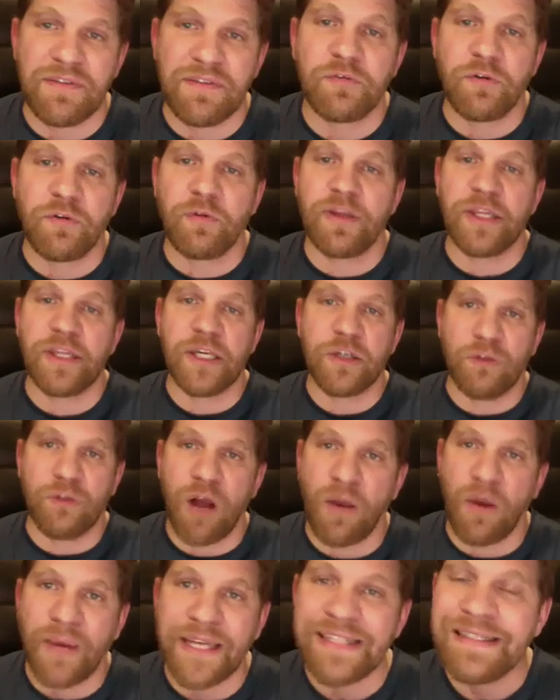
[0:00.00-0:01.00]
for really
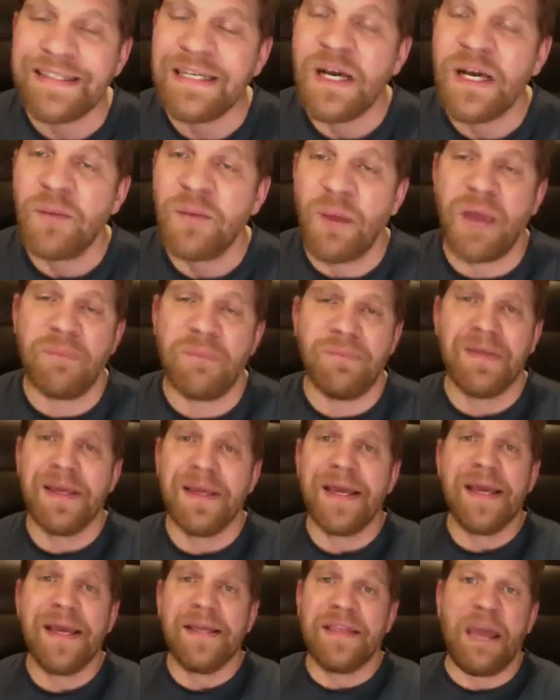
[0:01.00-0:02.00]
growing. Like,
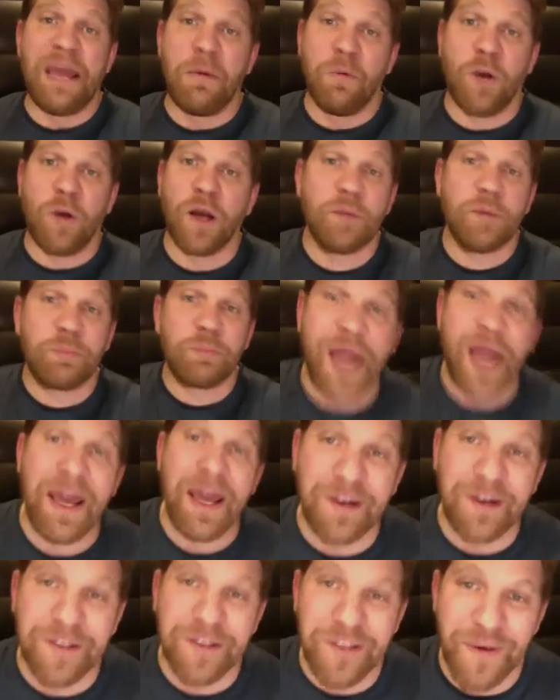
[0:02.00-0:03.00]
they weren't
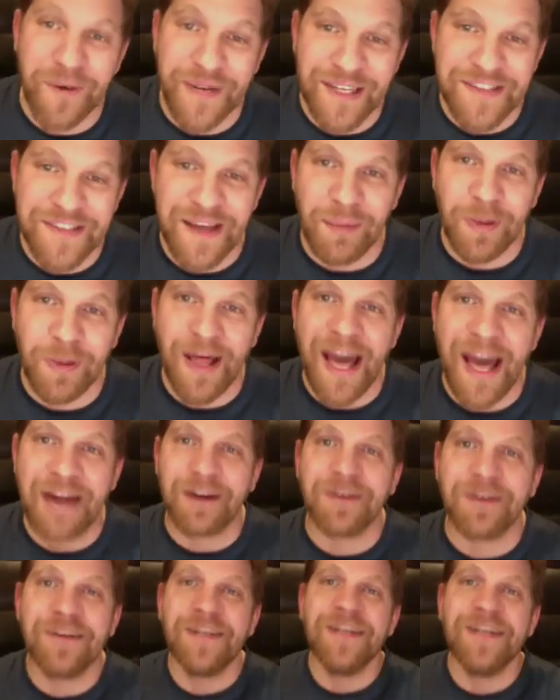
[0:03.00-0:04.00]
planning on doing a
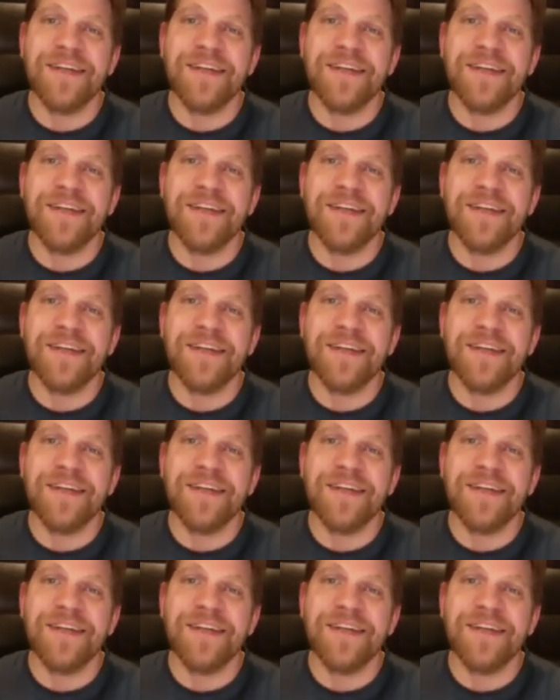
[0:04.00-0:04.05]
doubleheader.